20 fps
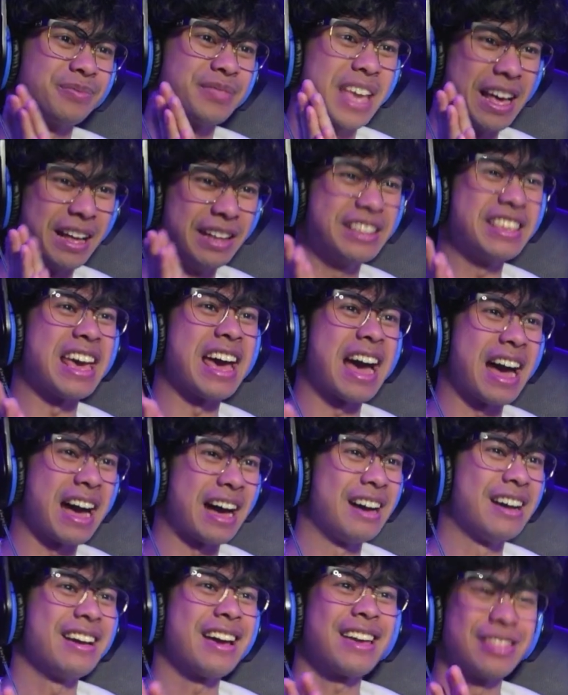Hell
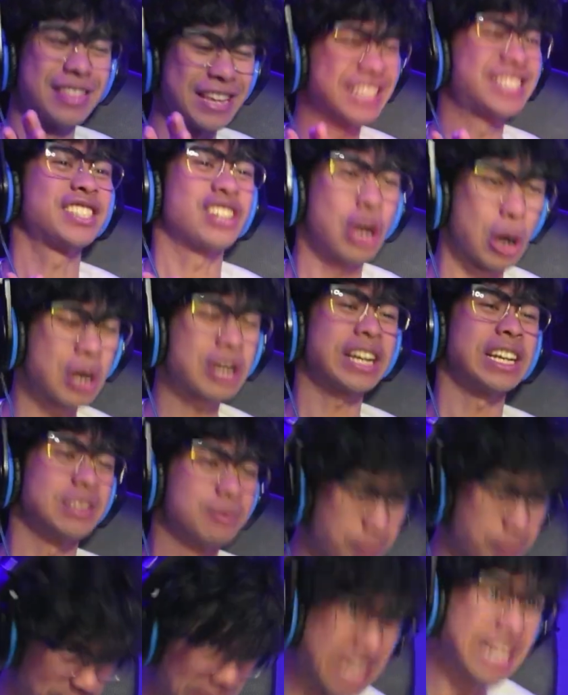yeah. This cook is
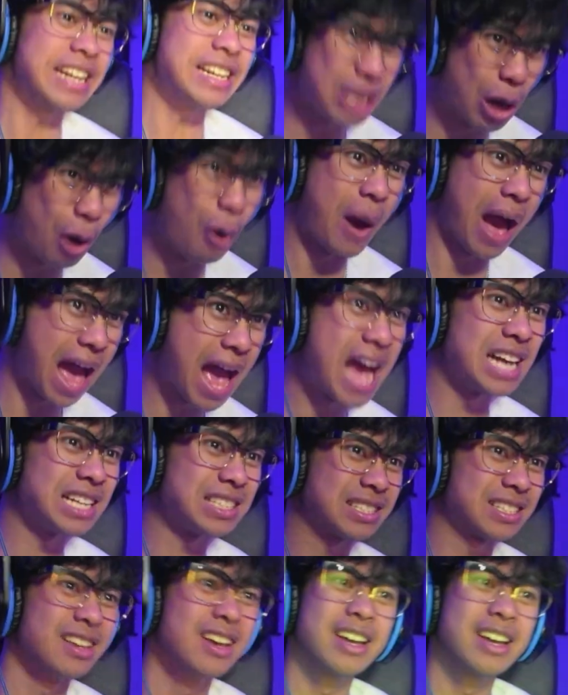beating your ass.